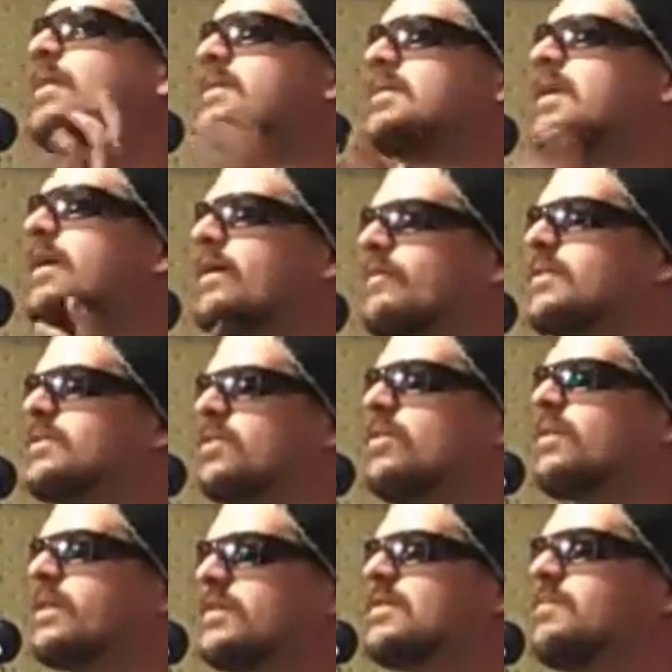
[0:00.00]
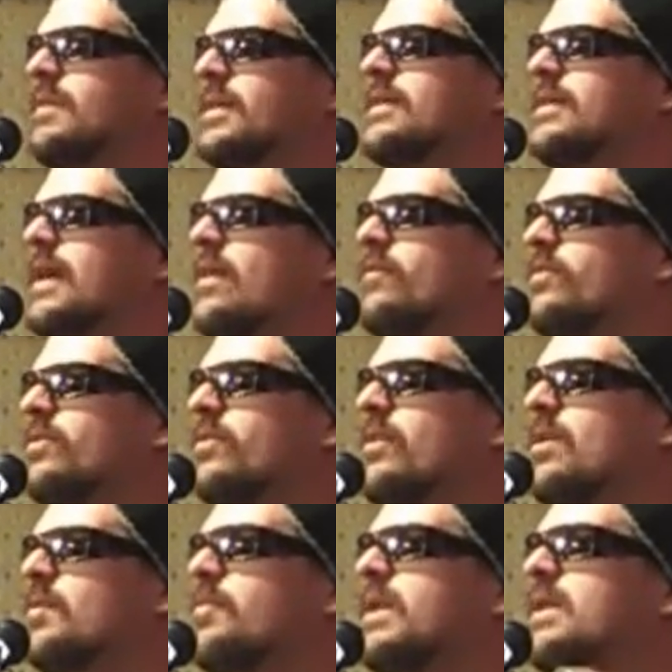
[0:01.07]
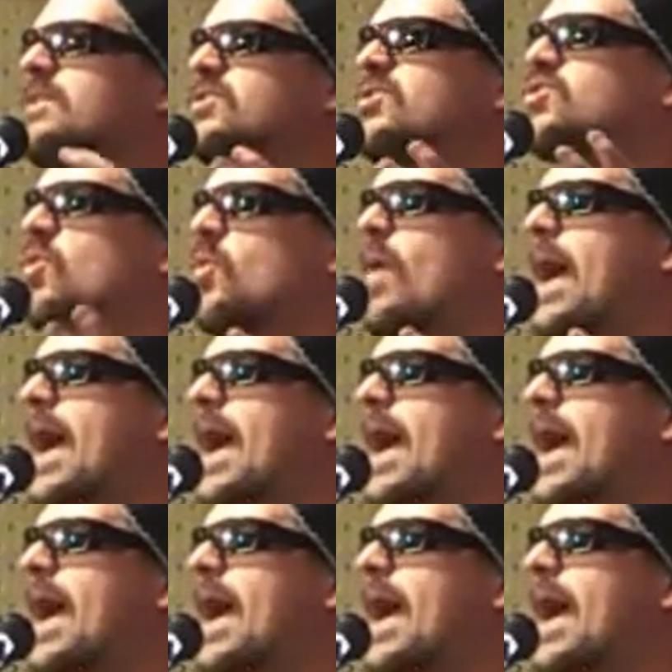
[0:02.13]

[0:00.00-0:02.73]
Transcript: not saying every song has to be a downer, but he's so